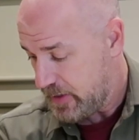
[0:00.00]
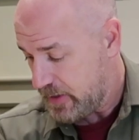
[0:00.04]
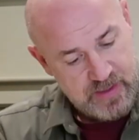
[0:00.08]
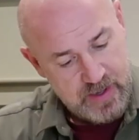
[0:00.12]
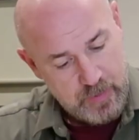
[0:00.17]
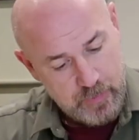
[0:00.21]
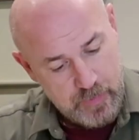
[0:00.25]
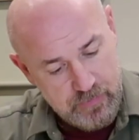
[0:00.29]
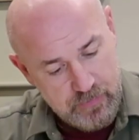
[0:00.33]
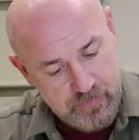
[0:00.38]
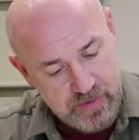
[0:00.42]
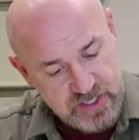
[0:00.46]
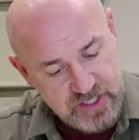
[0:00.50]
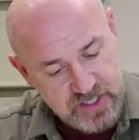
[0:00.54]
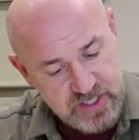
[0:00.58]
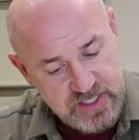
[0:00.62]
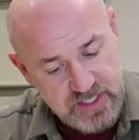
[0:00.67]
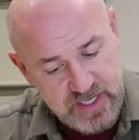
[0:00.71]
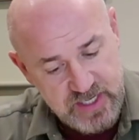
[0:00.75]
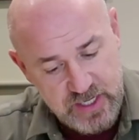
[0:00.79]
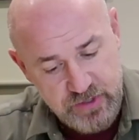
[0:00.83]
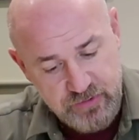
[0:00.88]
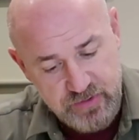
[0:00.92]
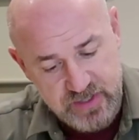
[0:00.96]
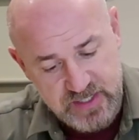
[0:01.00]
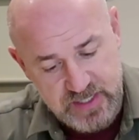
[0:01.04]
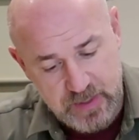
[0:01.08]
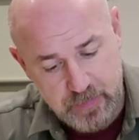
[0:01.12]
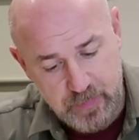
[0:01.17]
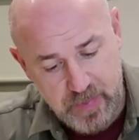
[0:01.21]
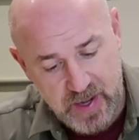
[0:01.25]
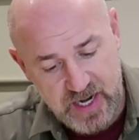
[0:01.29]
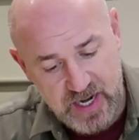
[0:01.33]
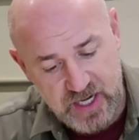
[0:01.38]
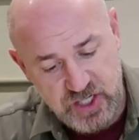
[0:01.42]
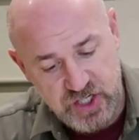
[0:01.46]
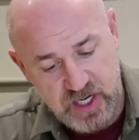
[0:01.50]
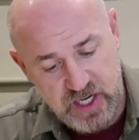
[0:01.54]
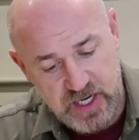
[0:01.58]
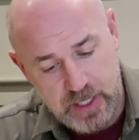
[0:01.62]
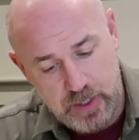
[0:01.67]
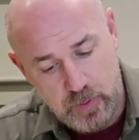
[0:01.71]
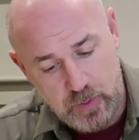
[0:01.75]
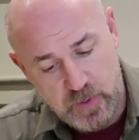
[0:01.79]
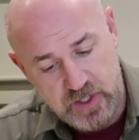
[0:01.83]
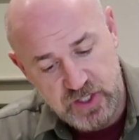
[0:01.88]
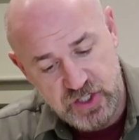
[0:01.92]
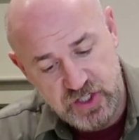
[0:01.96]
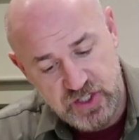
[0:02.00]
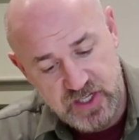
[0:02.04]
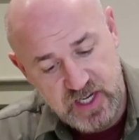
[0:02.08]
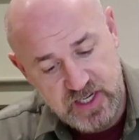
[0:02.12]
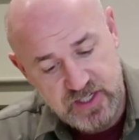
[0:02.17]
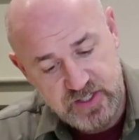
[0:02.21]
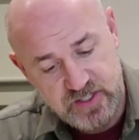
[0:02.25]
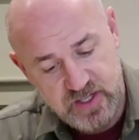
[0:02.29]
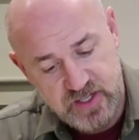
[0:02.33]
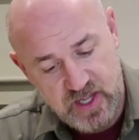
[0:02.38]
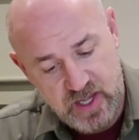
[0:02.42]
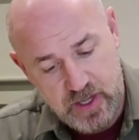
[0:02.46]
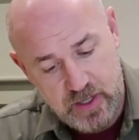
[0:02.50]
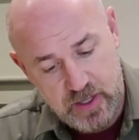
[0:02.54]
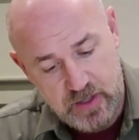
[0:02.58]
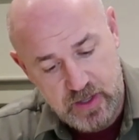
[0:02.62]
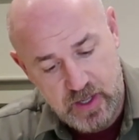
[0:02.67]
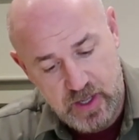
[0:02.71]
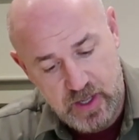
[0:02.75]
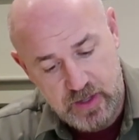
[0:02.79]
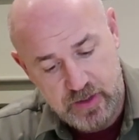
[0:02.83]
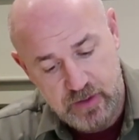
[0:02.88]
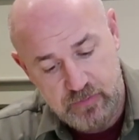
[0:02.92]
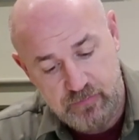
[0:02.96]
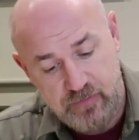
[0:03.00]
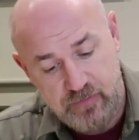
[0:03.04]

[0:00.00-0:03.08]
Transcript: Then we reach this interesting page here which says the